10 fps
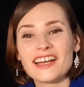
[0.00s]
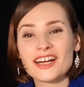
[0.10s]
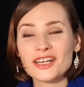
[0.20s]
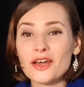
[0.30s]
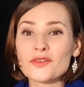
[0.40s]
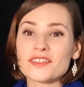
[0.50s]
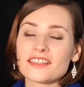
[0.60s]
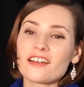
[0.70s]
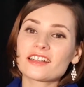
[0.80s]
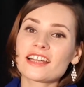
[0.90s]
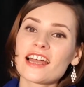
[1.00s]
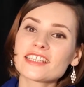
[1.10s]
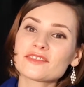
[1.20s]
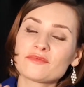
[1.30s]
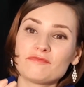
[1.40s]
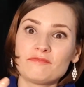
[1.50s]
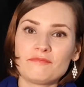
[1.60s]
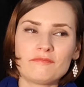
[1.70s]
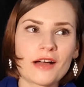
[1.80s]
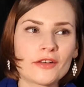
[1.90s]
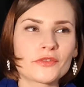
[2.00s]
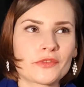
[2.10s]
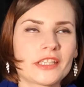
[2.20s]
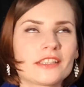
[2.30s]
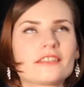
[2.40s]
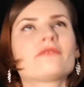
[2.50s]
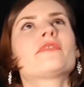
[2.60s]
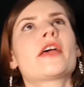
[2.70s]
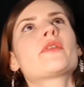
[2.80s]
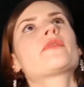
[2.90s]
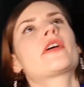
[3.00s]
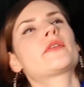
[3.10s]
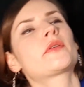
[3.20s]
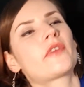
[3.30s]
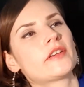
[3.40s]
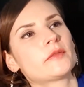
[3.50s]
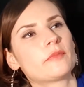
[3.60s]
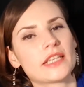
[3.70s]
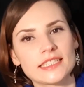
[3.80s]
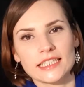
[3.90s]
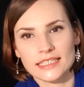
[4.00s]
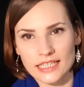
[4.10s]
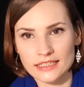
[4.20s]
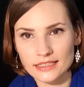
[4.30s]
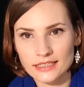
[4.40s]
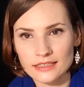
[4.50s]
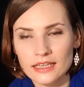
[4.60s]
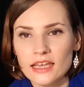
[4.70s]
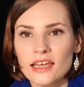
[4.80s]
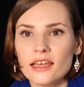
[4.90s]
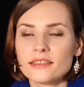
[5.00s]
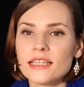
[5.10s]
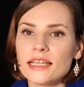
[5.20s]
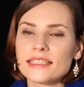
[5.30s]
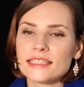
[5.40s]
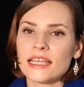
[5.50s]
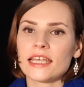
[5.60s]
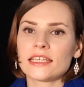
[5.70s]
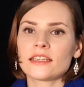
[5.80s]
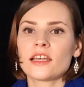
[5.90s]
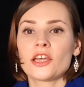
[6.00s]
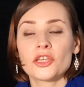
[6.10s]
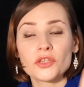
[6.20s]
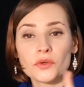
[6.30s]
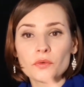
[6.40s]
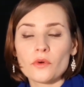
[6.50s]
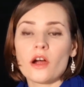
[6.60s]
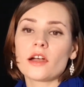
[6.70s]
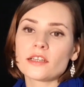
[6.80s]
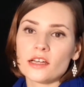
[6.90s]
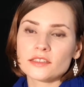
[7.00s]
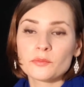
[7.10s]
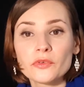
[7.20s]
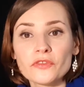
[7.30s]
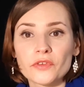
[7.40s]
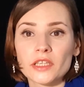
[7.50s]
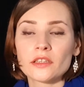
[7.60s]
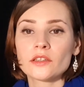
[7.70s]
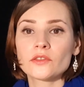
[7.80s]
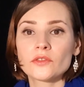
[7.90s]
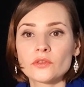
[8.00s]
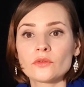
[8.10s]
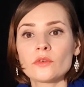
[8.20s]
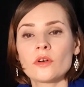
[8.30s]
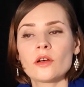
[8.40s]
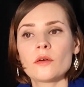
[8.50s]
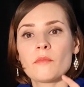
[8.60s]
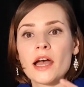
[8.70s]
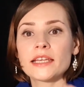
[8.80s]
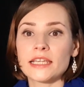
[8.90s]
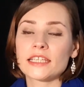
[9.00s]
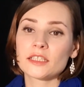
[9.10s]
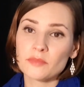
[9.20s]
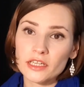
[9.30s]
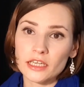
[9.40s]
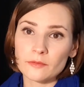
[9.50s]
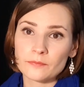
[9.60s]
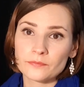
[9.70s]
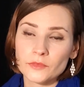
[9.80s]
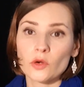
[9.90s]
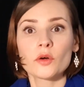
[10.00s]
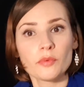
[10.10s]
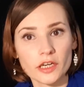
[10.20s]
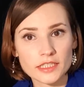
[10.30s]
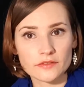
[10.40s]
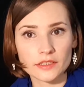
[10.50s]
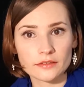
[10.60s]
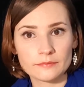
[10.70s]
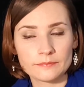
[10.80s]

Clothes are a kind of boundary in the very, very, very basic sense that say you are not privy to my naked body or parts of it.